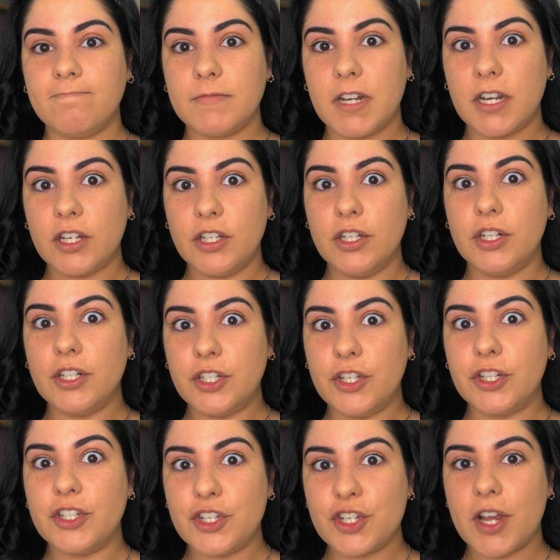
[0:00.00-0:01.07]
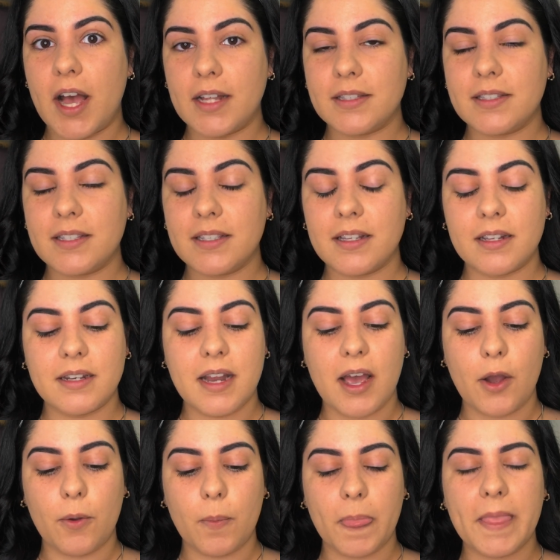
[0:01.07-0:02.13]
a good shot.
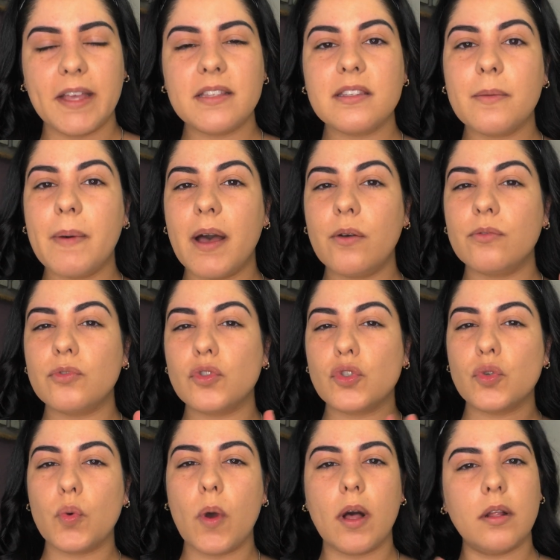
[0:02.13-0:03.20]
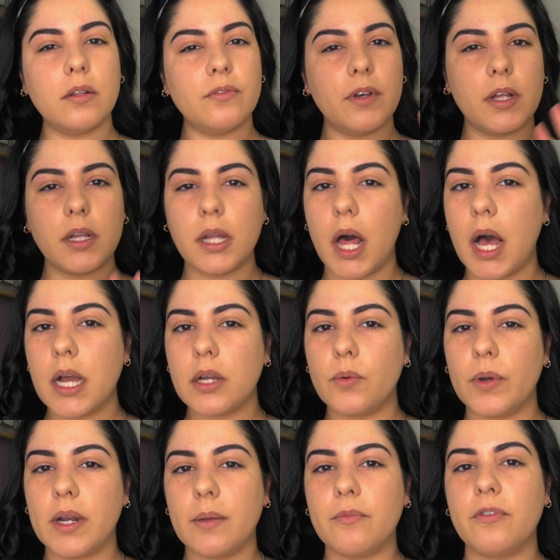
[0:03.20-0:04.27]
Now, it's about 12 o'clock
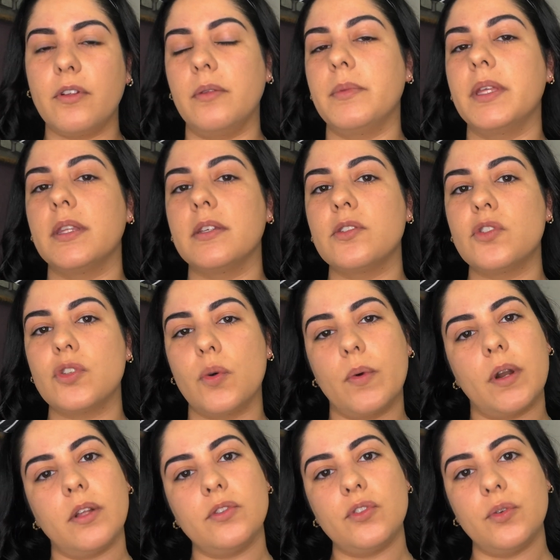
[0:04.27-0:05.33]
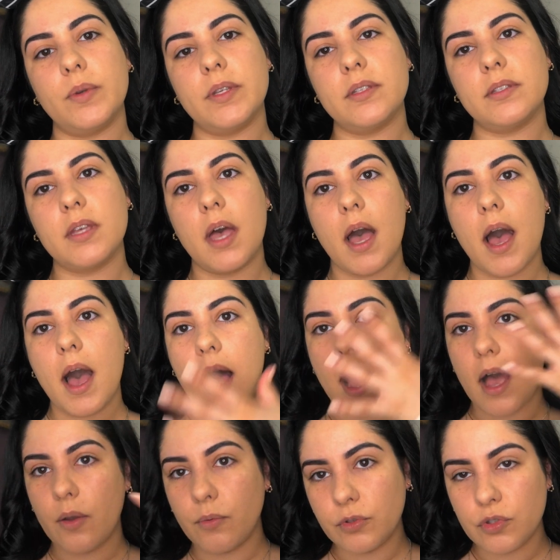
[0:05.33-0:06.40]
when I'm filming this, so what I'll do is
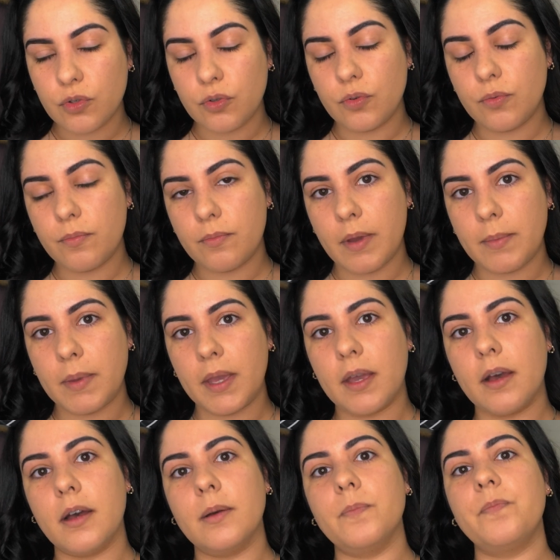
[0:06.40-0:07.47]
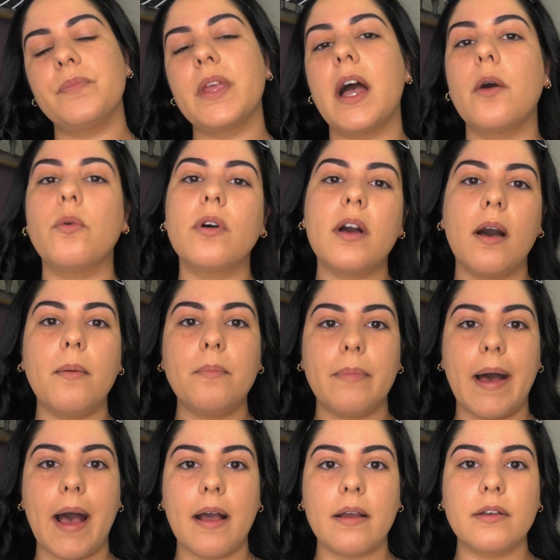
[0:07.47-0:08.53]
I will do my makeup. I will come
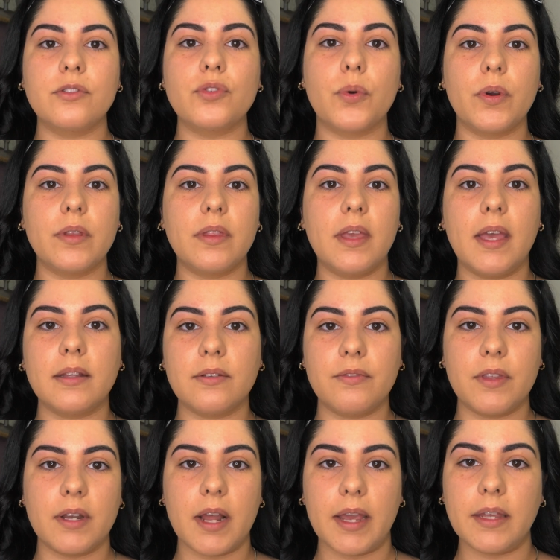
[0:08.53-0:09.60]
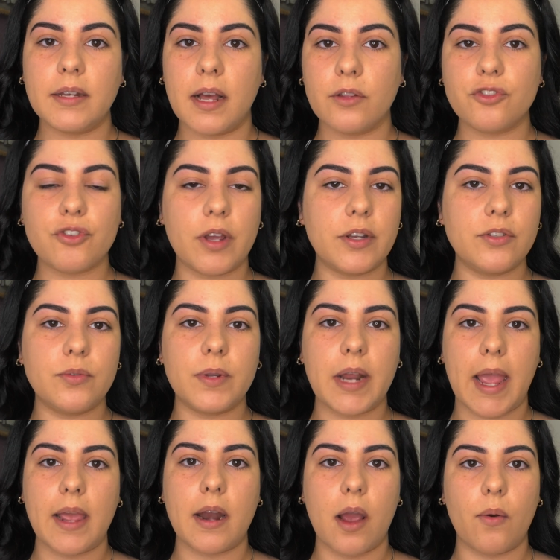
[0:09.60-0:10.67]
back toward the end of the night. I'll try to do an
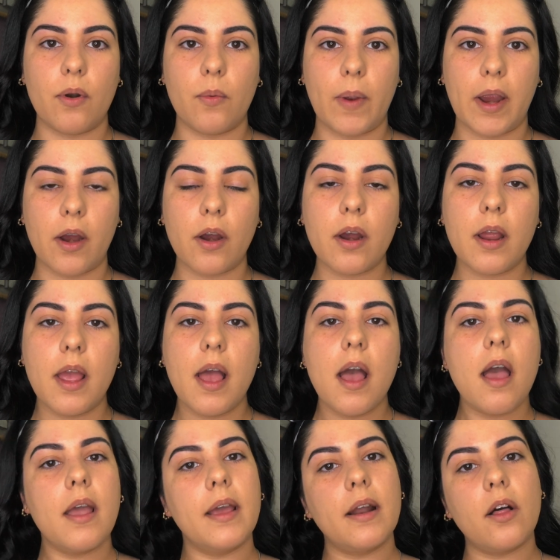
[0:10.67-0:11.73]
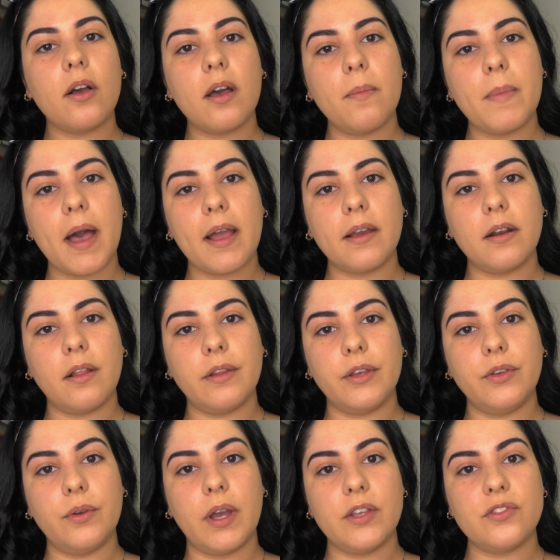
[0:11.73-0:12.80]
8-hour wear, and I'll come back and I'll let
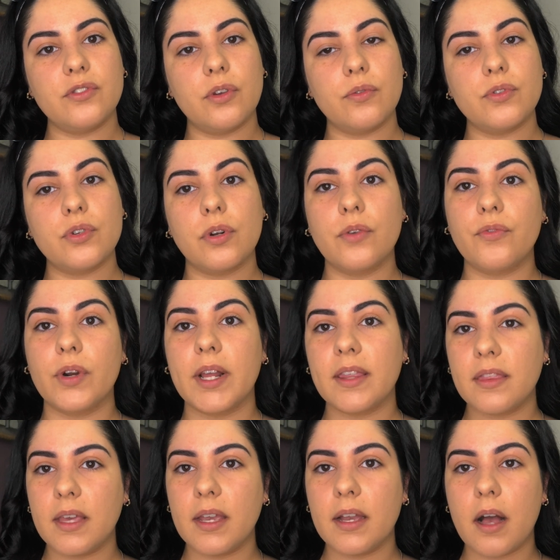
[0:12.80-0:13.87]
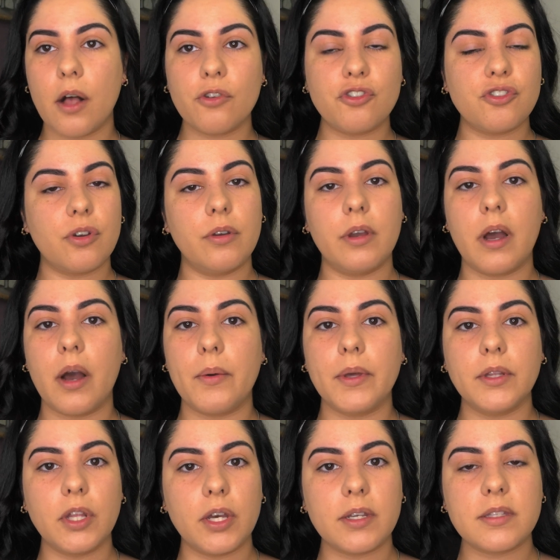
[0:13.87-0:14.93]
you guys know sort of what I think. I'll show you how
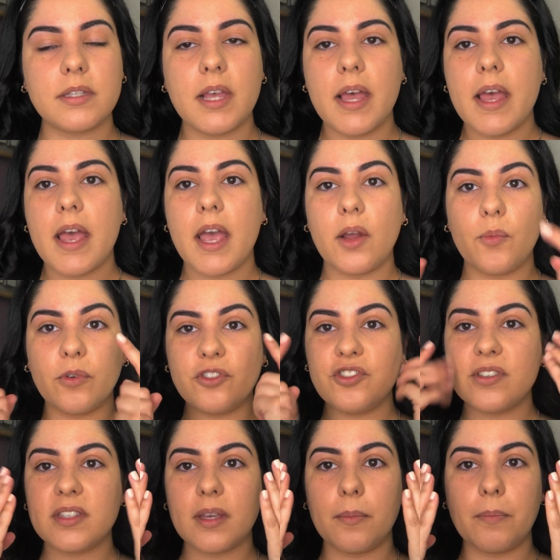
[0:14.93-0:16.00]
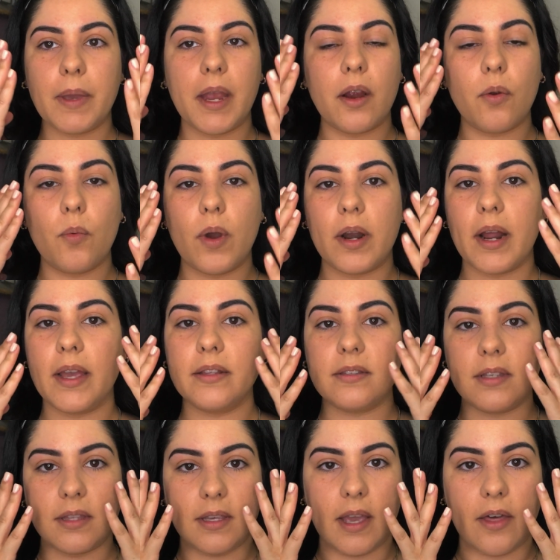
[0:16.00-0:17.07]
it looks, and we'll just compare one eye
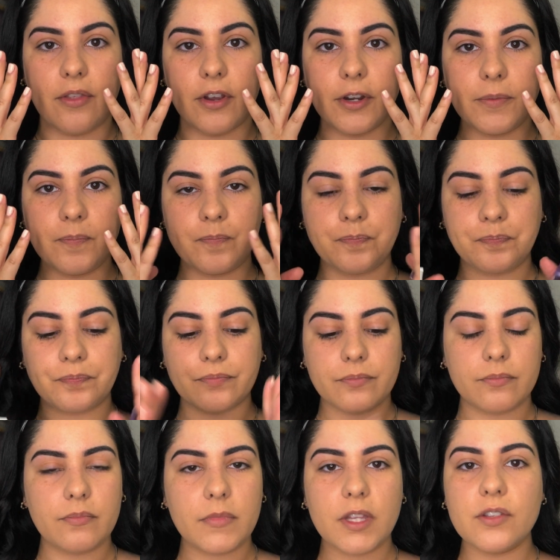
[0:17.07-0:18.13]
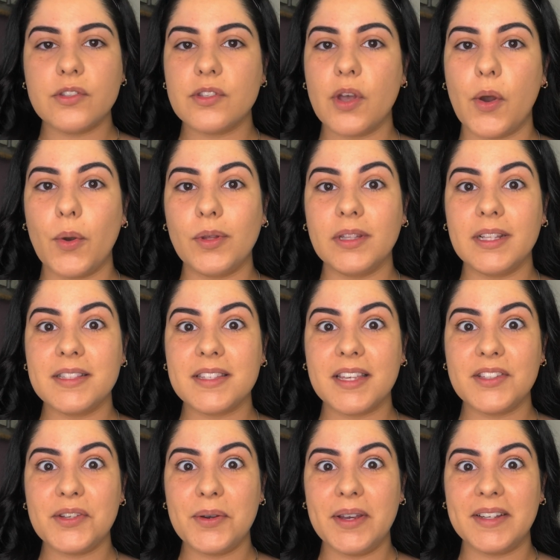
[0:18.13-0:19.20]
to the other. So let's
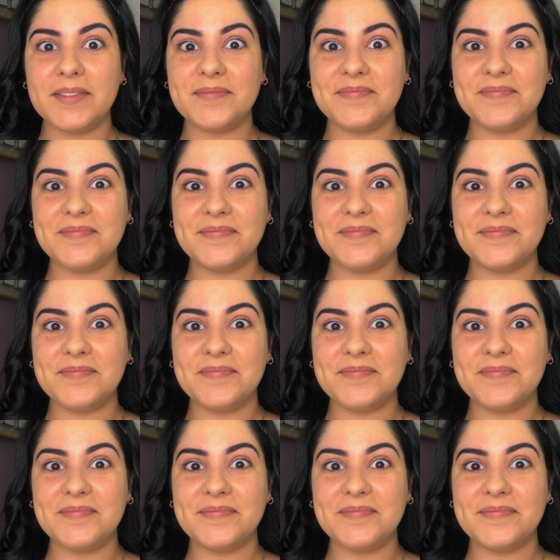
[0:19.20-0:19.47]
get to it.